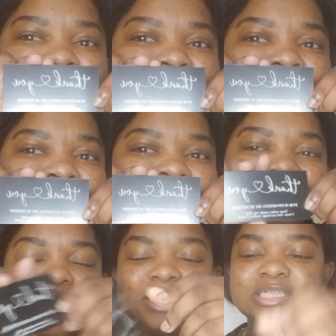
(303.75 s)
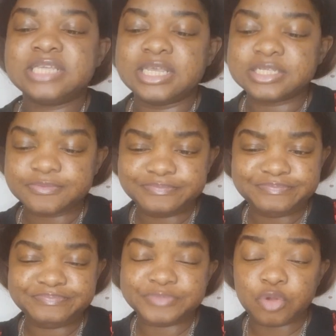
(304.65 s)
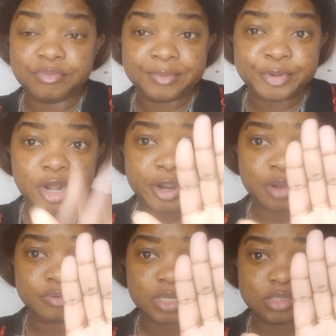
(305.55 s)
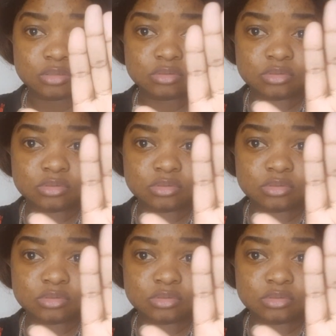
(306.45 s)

It says, remember, I can't read,